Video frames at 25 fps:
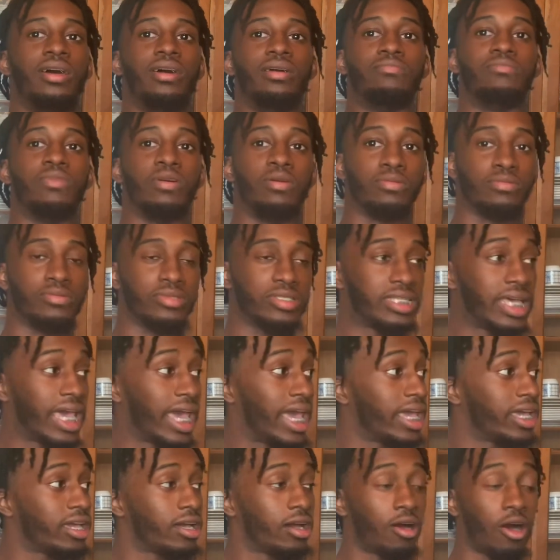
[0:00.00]
but
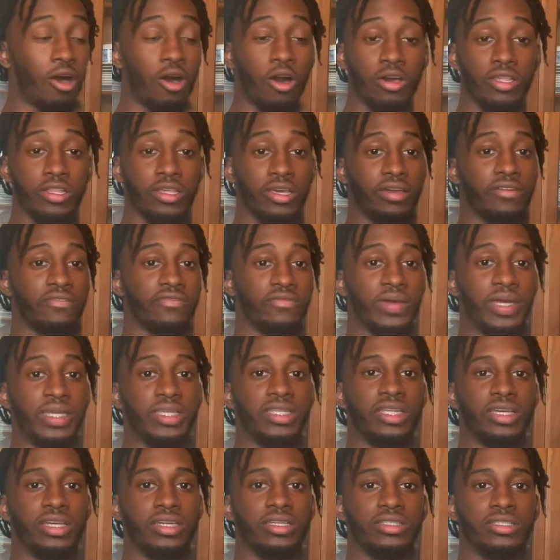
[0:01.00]
take all their
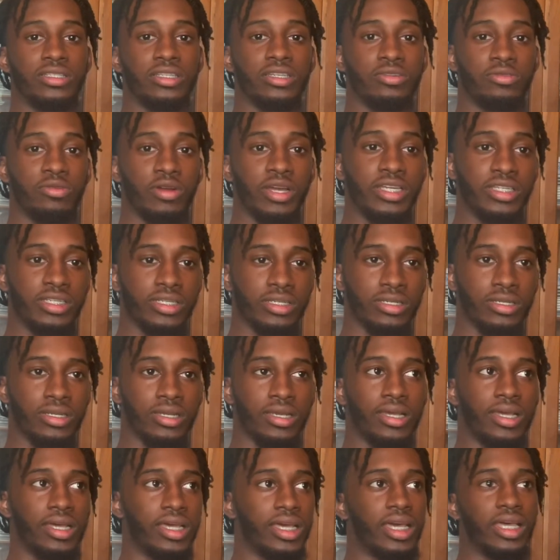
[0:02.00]
information in consideration
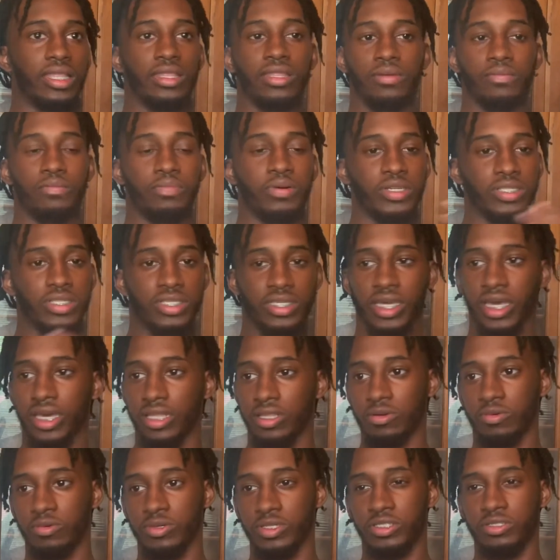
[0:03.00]
and then put
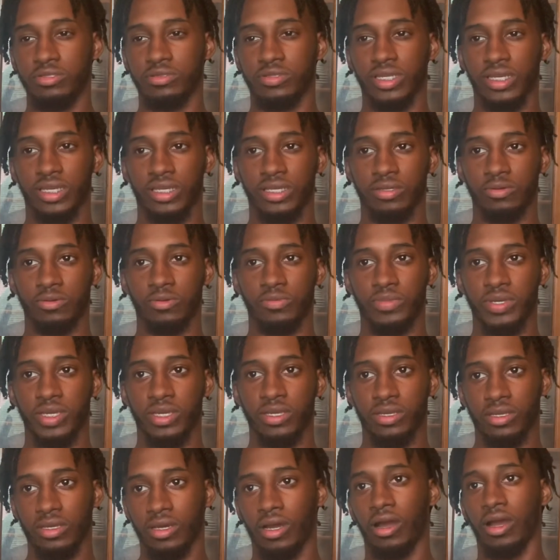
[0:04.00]
together what you think it will
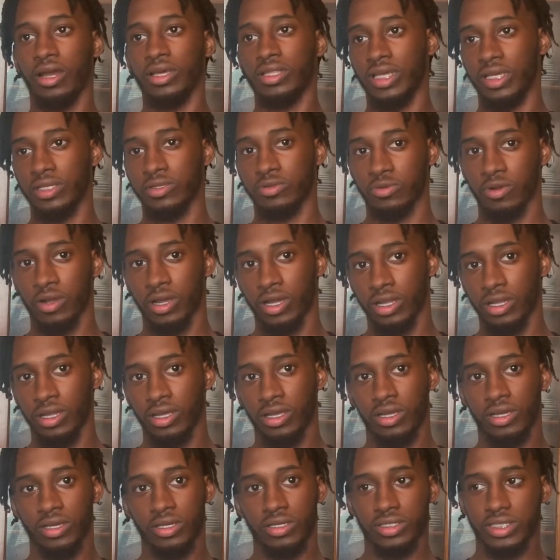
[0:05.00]
be. All right, that's right.
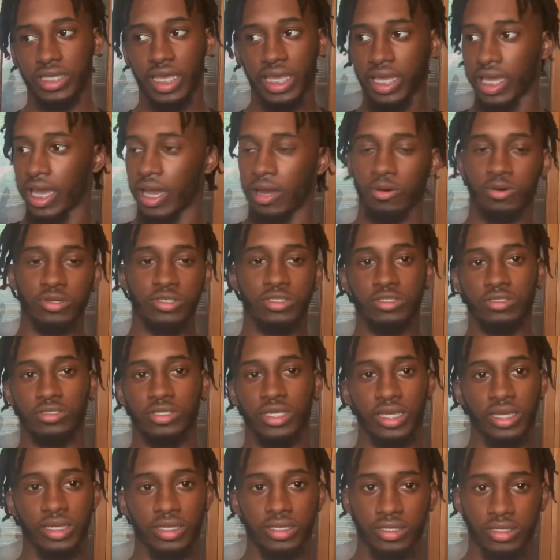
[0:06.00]
Take out what you
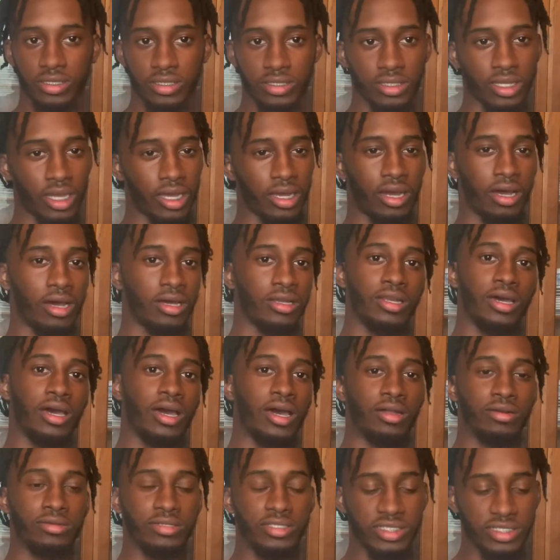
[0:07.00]
think is like, oh no,
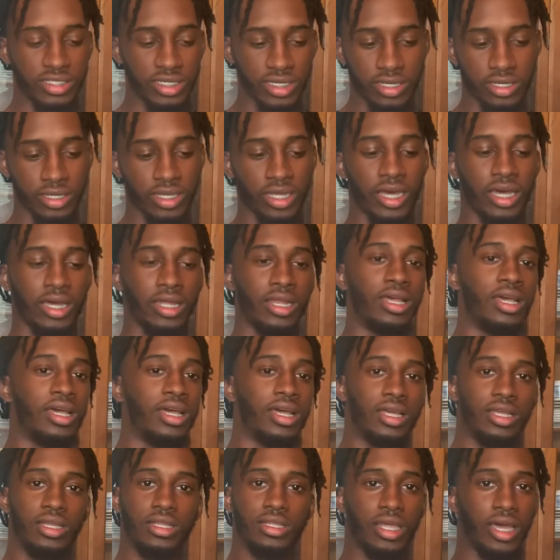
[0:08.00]
I don't need to hear
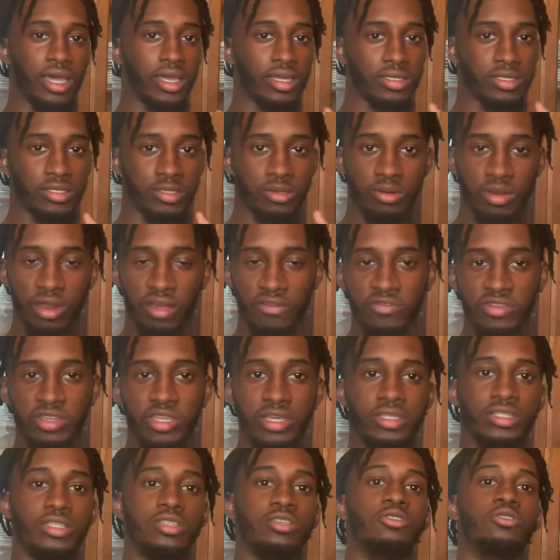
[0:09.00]
that. Like do whatever you
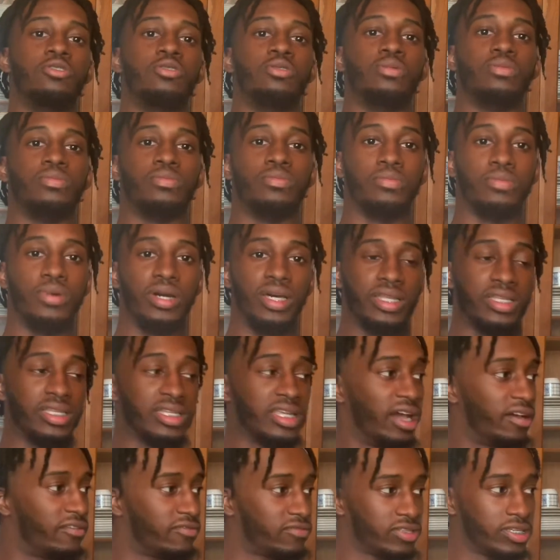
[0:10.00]
need to do, but
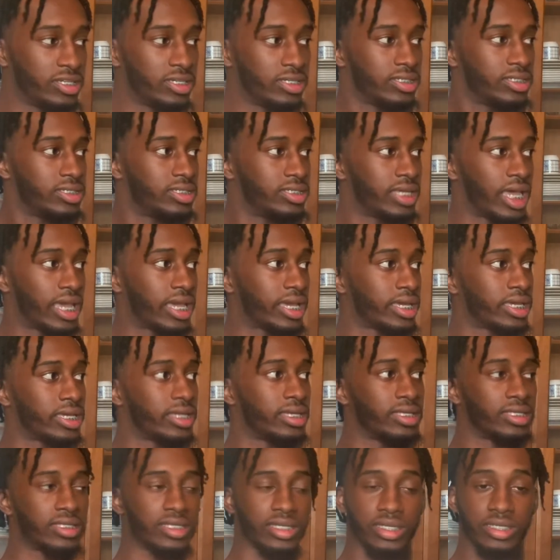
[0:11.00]
definitely take
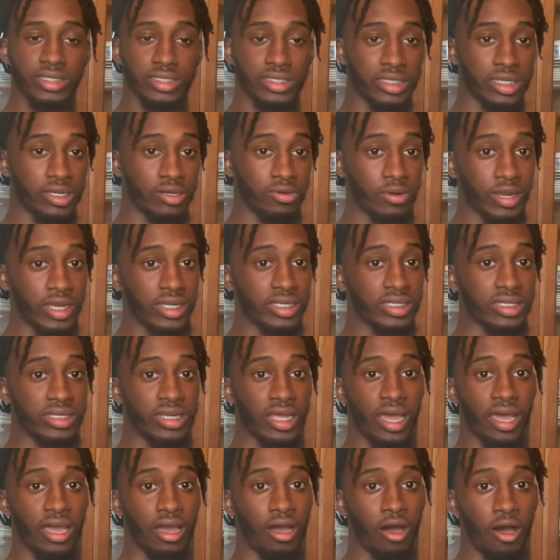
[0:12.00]
into
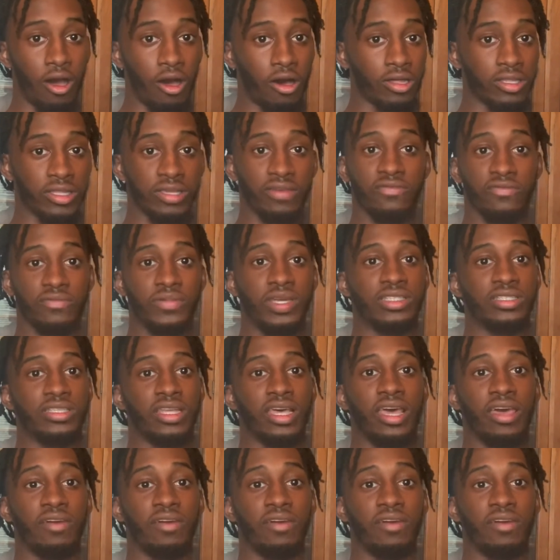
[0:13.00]
consideration all the information that